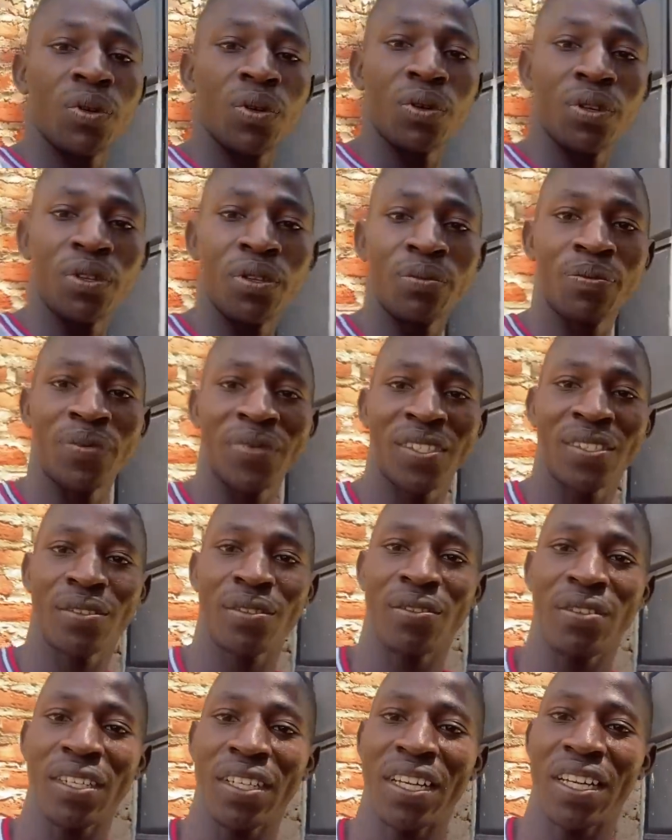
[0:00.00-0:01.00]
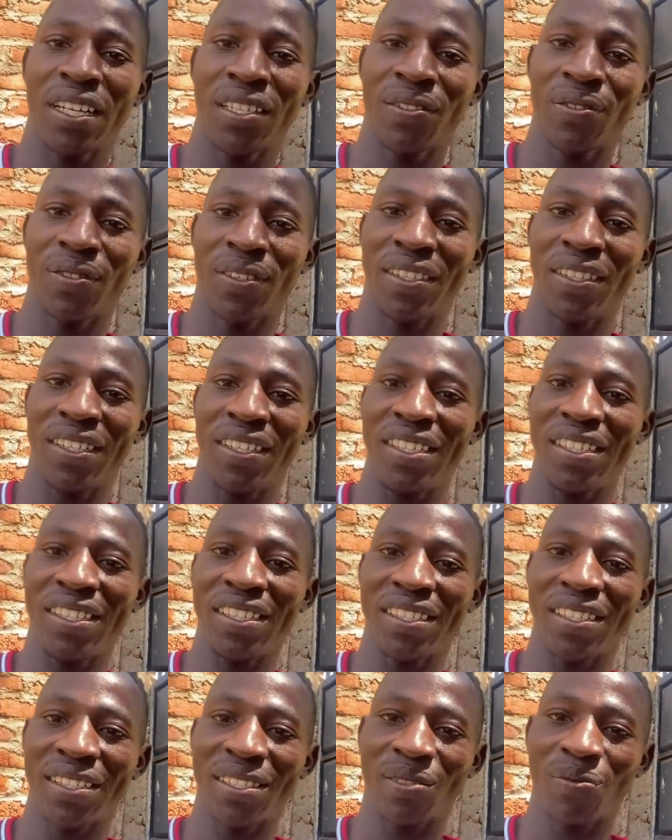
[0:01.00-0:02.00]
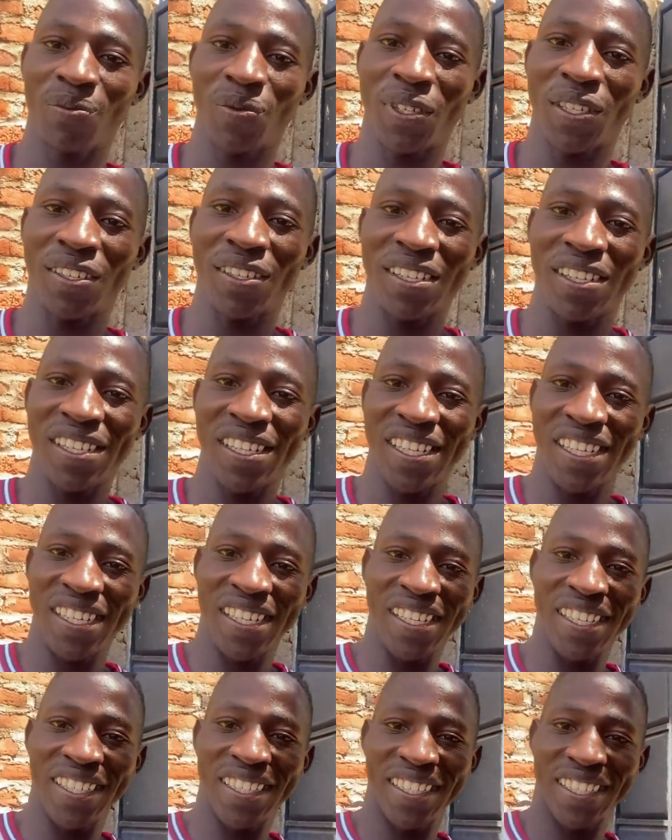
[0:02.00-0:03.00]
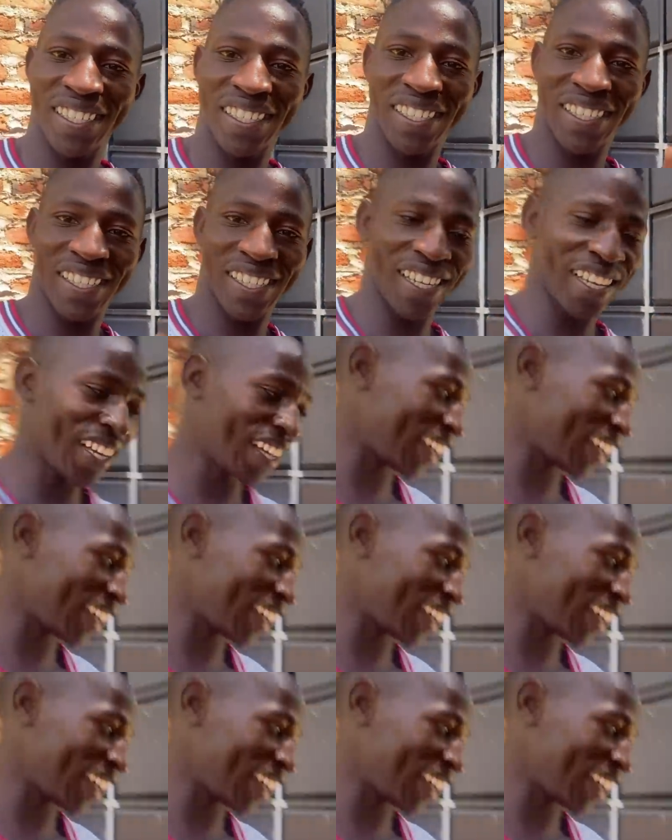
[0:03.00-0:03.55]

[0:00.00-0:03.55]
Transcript: home. Sorry, guys, for this small hitch.